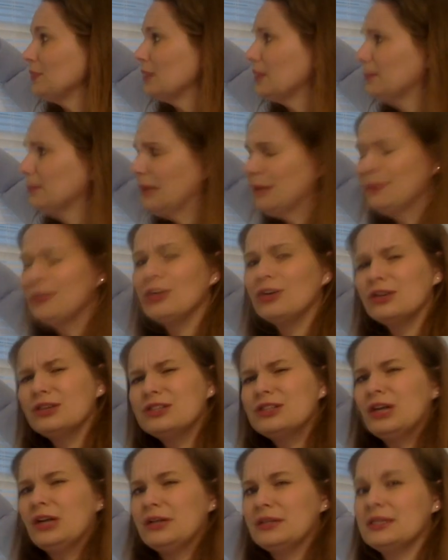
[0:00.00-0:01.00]
Maybe your
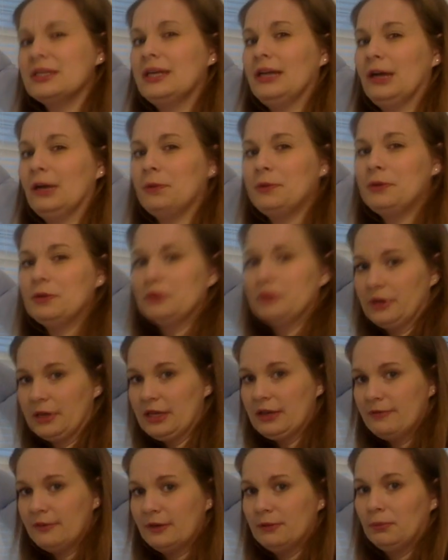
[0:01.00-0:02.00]
adults can help you look
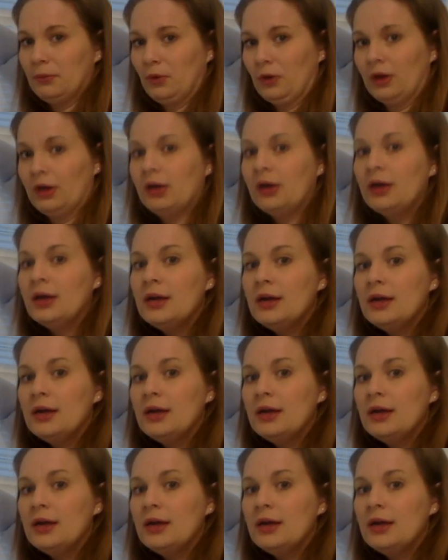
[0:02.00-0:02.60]
even more.